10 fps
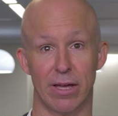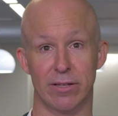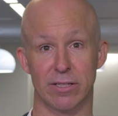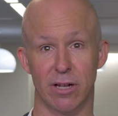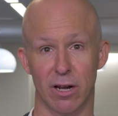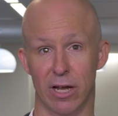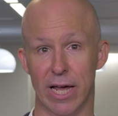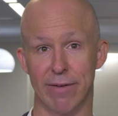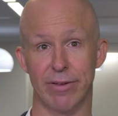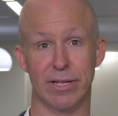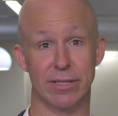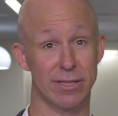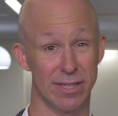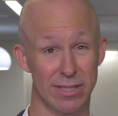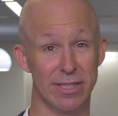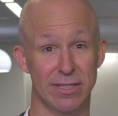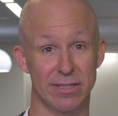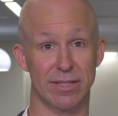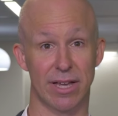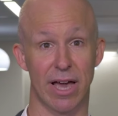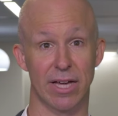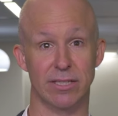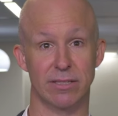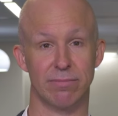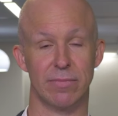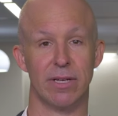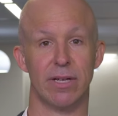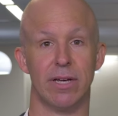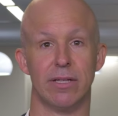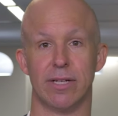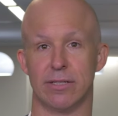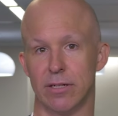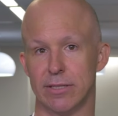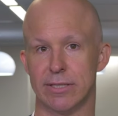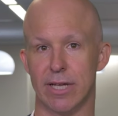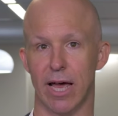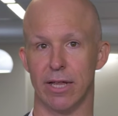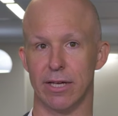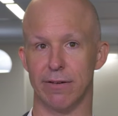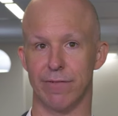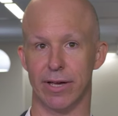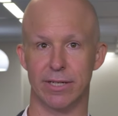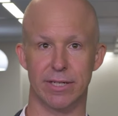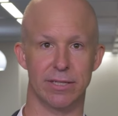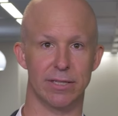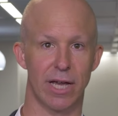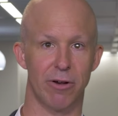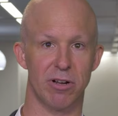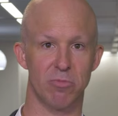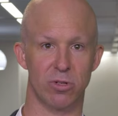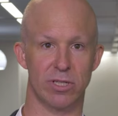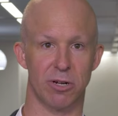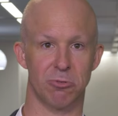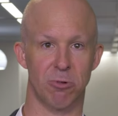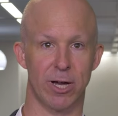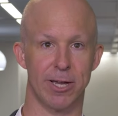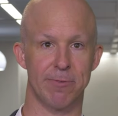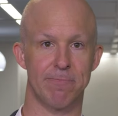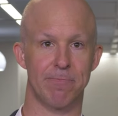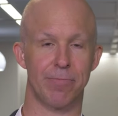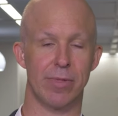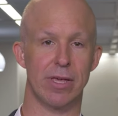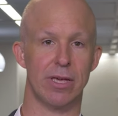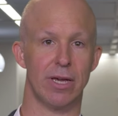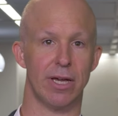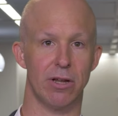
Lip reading: There's not a lot of evidence that this is the case. That's not to say the effect isn't there in a more subtle way. In